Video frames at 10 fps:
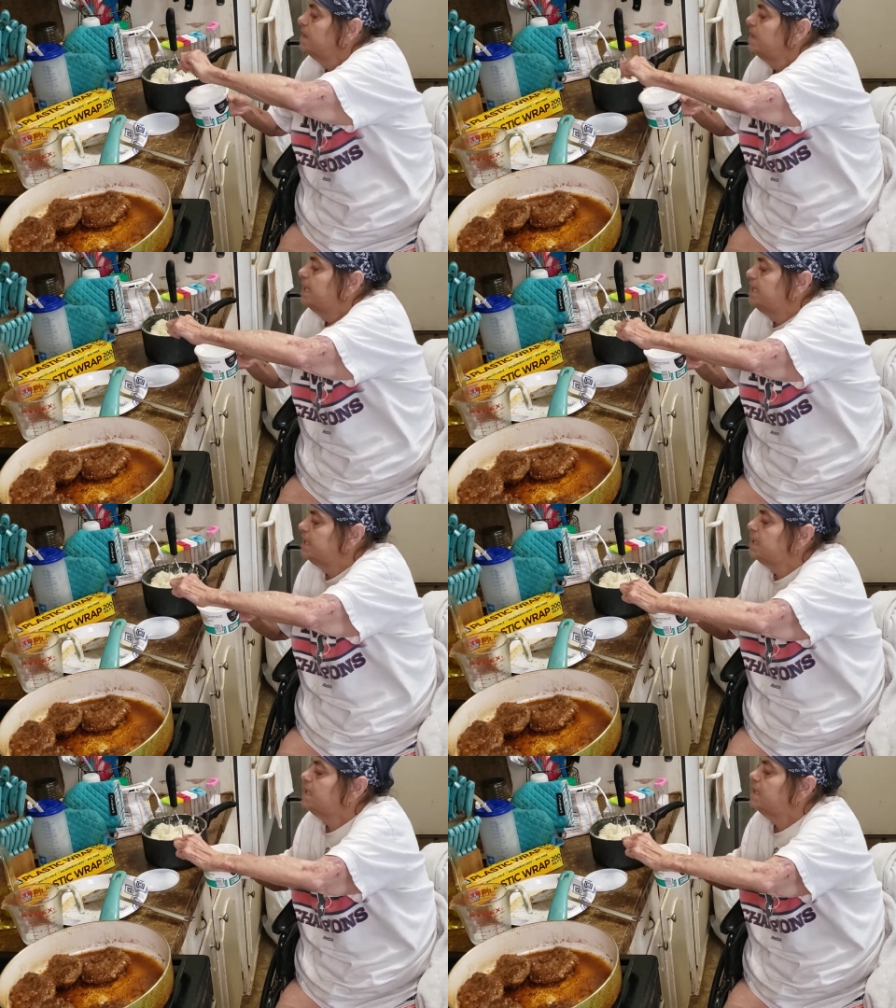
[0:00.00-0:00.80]
And,
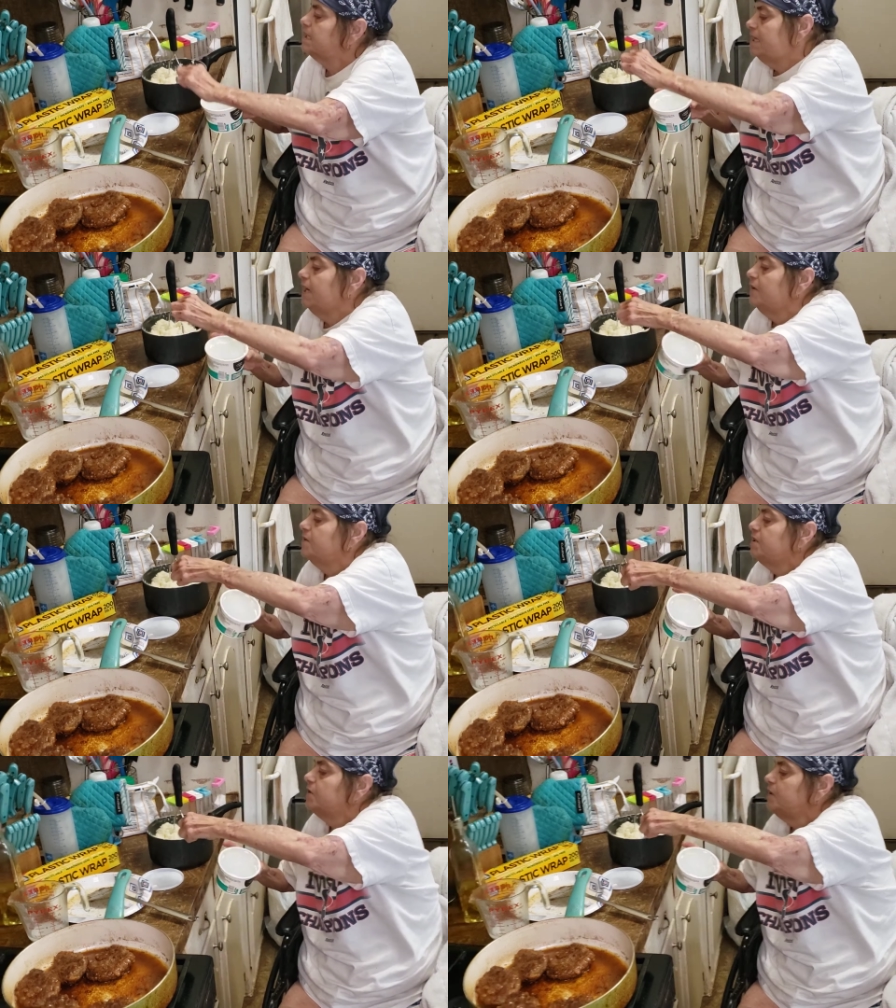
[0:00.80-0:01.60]
you know,
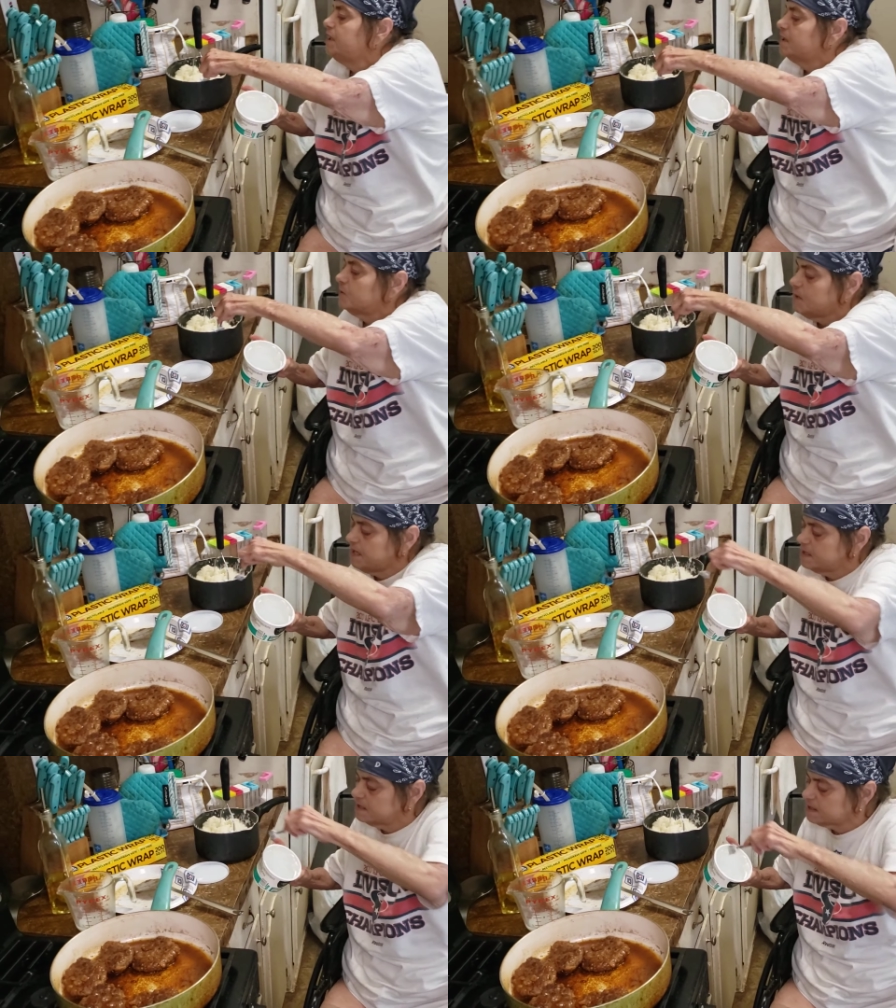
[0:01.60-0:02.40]
until you get the right
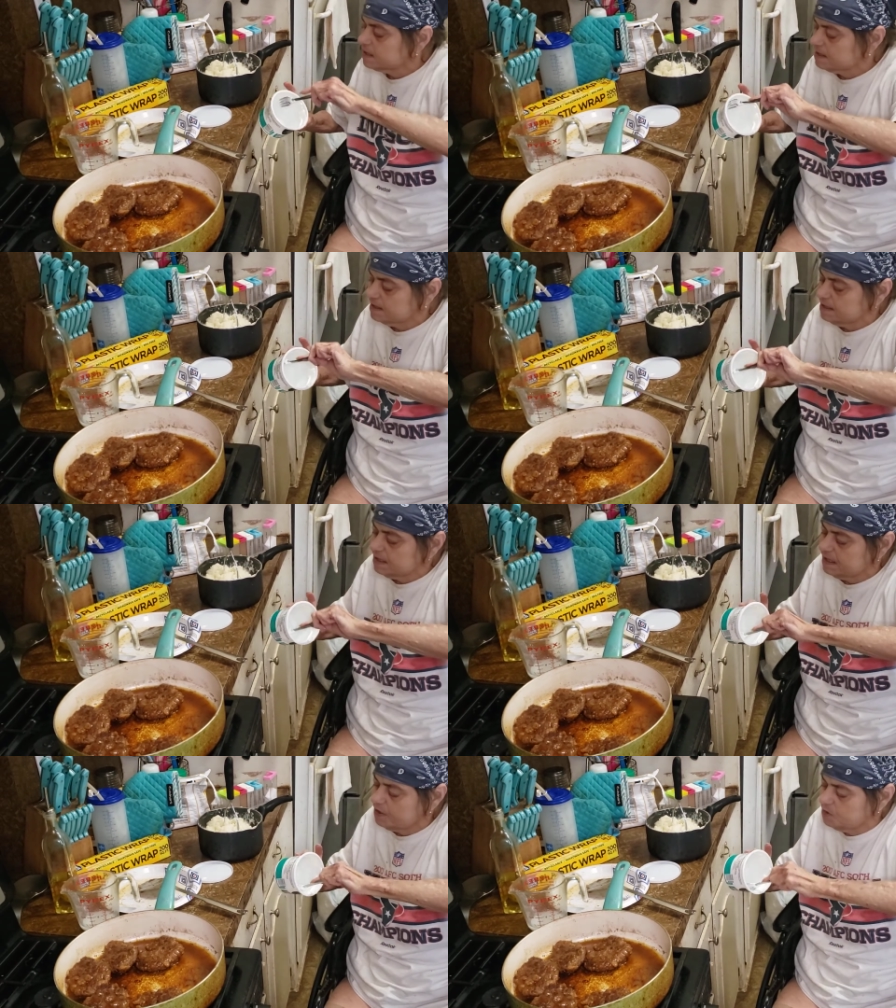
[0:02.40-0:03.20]
consistency
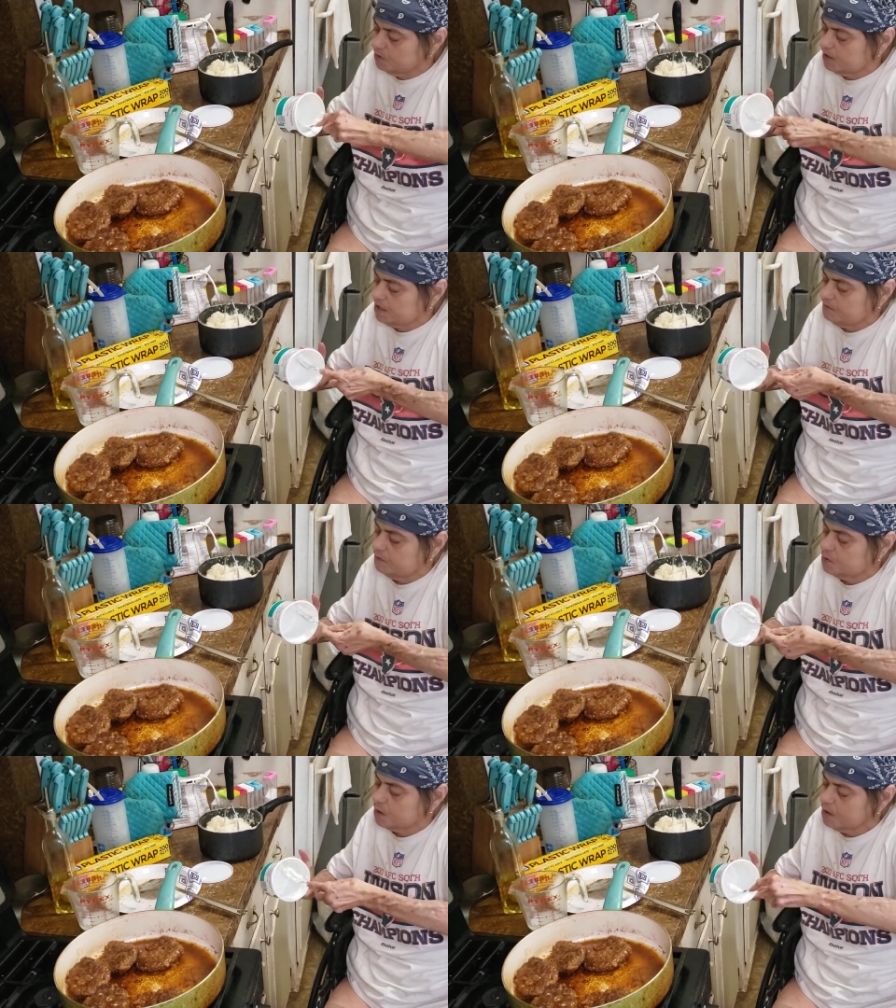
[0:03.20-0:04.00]
that you're looking
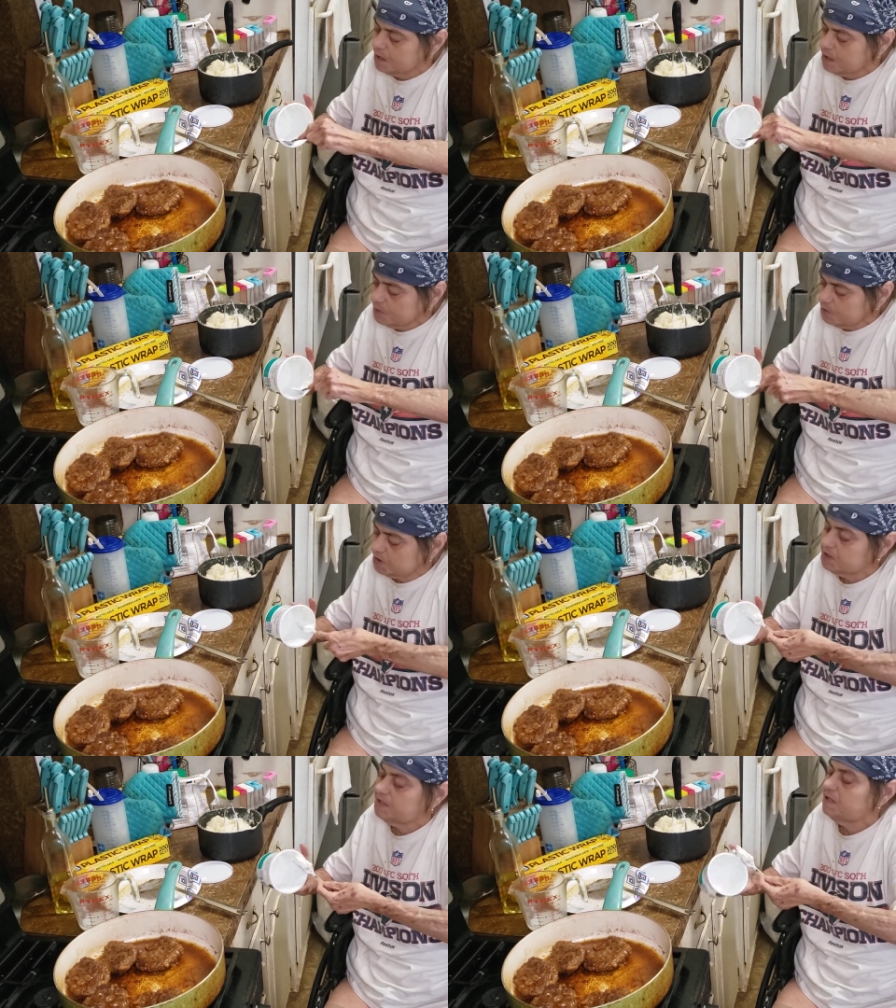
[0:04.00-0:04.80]
for, which
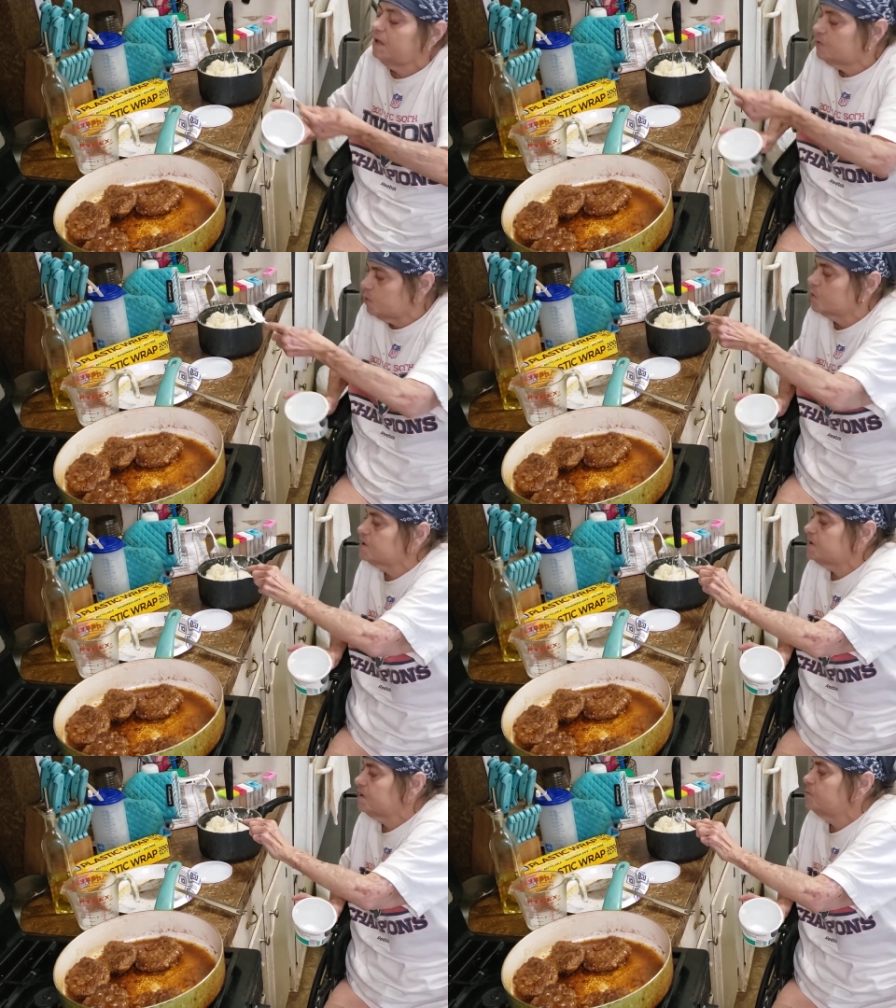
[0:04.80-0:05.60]
is, of
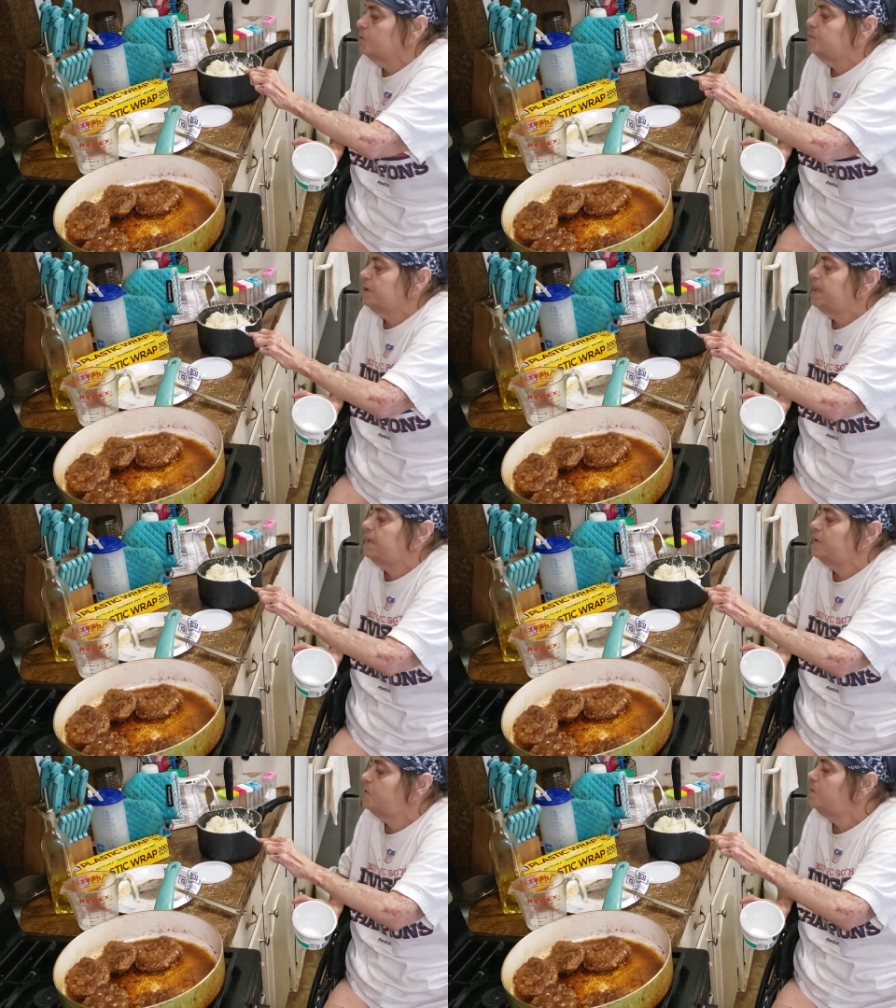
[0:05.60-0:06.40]
course, a smooth
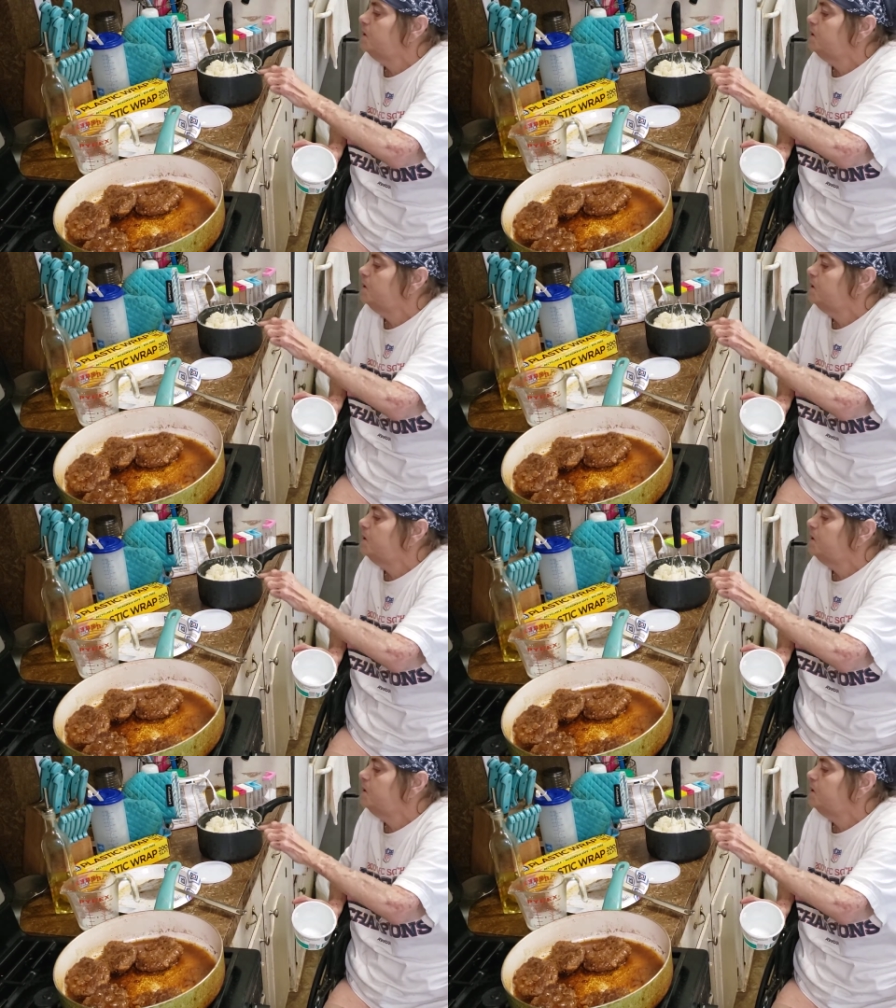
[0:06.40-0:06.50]
potato.